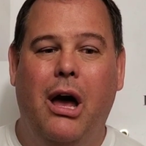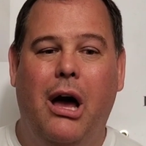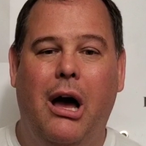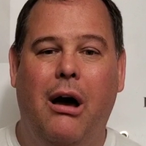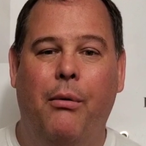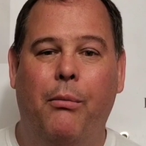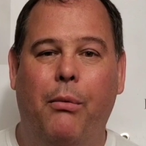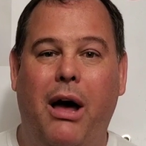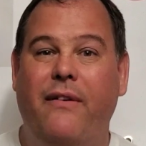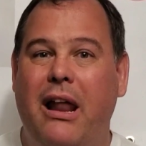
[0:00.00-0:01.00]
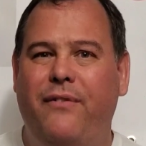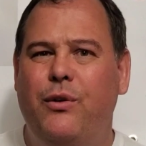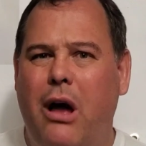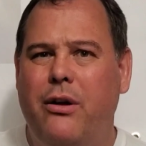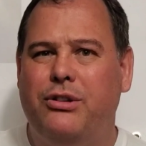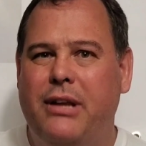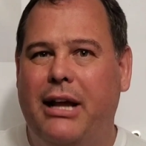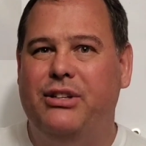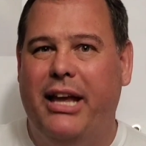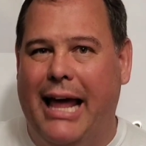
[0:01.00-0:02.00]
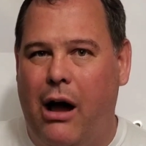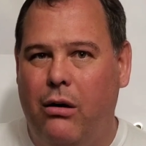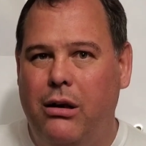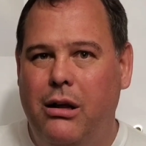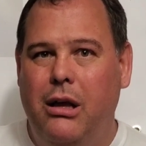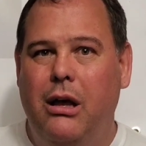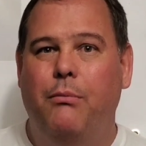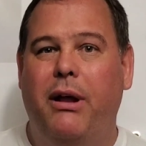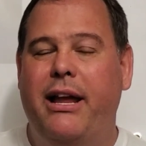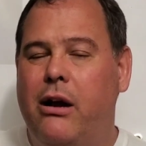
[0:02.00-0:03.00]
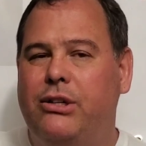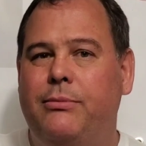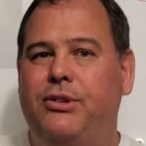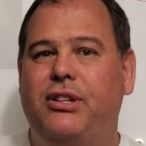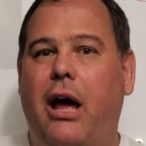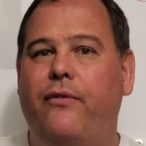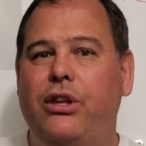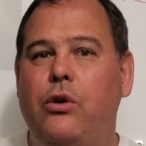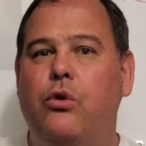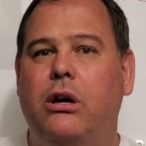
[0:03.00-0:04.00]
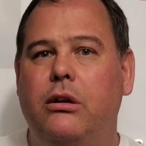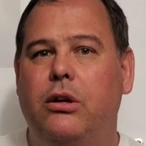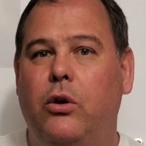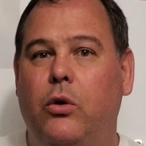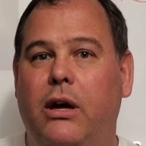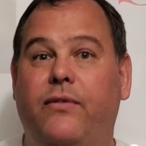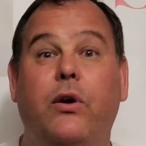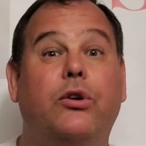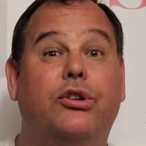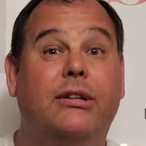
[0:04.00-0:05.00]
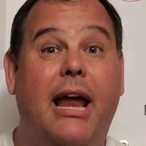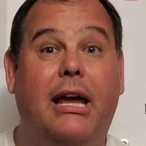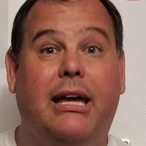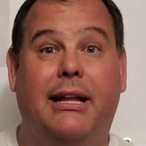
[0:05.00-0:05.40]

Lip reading: I've had a few other snakes get out, but here's some stuff you can do if your snake